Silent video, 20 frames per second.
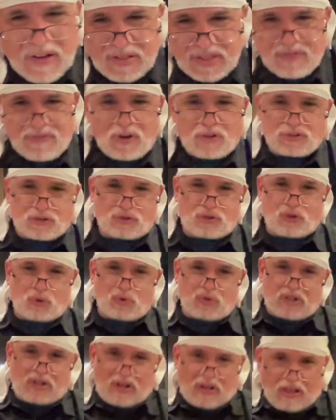they've also
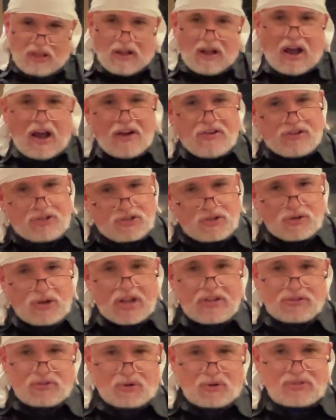tuned it. Did you
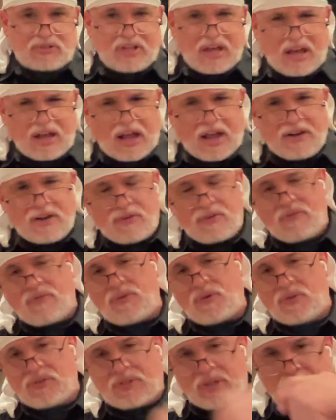guys notice that? I didn't even
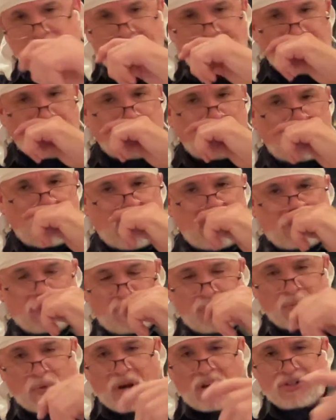notice that. But when I was
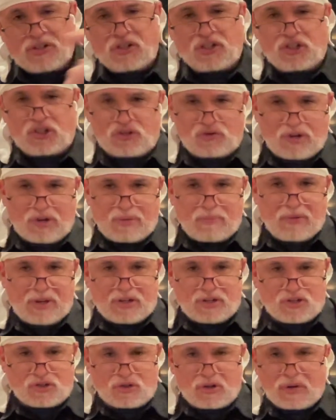rewatching the stream,
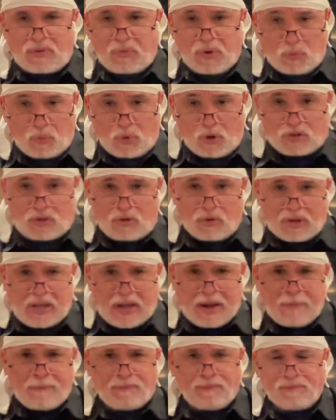making sure it worked
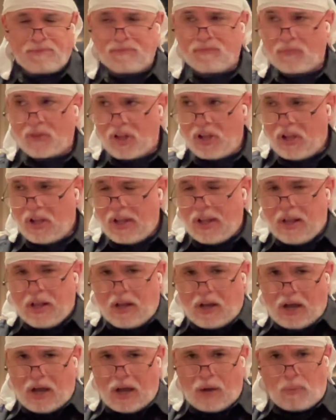okay,
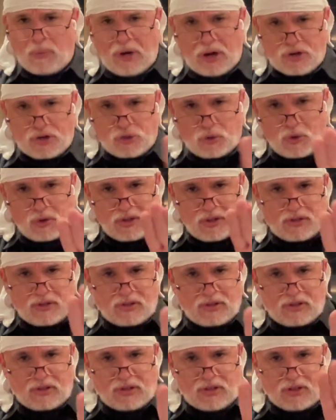when I was showing
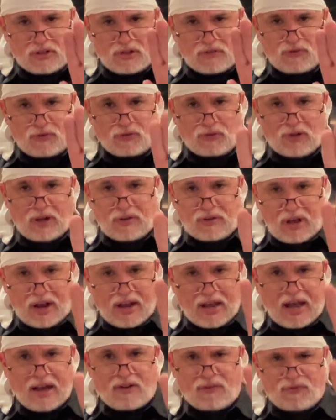the difference, I
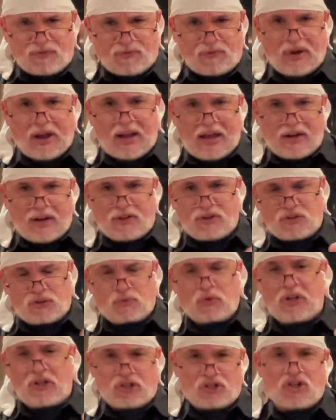had a
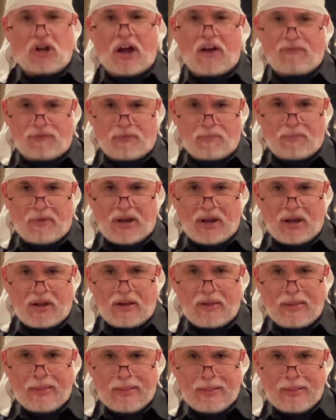screenshot from my,